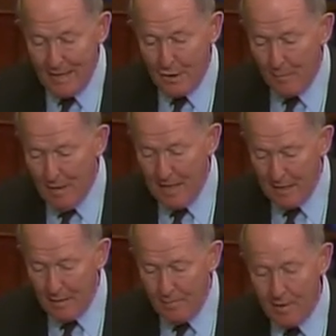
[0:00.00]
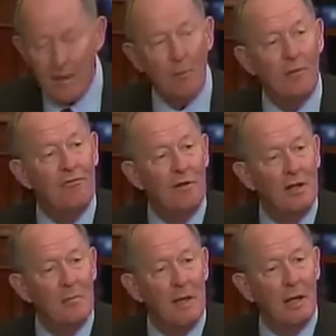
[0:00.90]
debating a bill that would
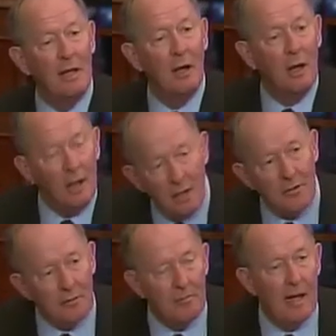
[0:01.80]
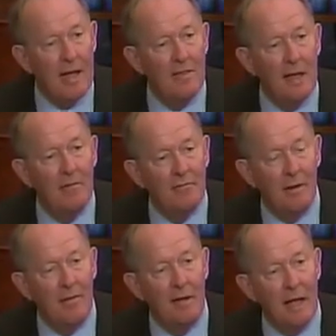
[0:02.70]
fundamentally undermine that
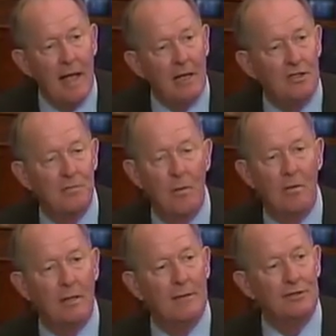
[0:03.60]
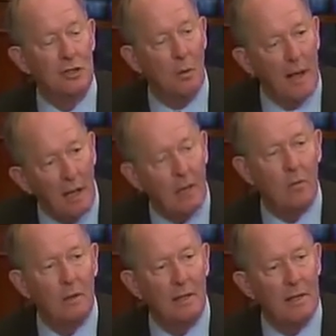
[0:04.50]
very act spoken of so
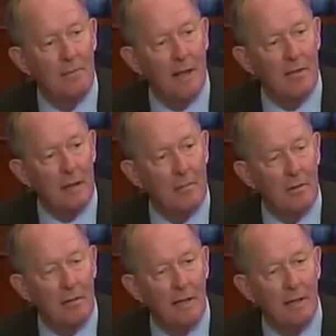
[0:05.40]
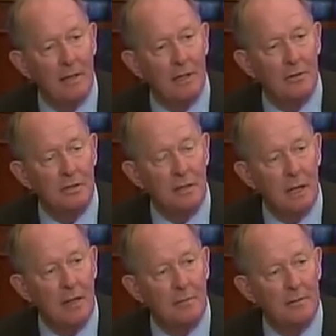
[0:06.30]
eloquently by the Democratic leaders in
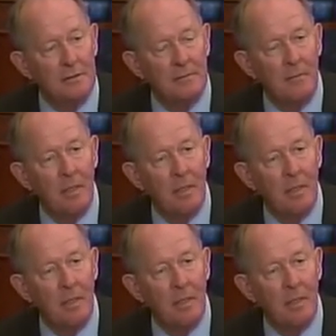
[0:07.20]
Congress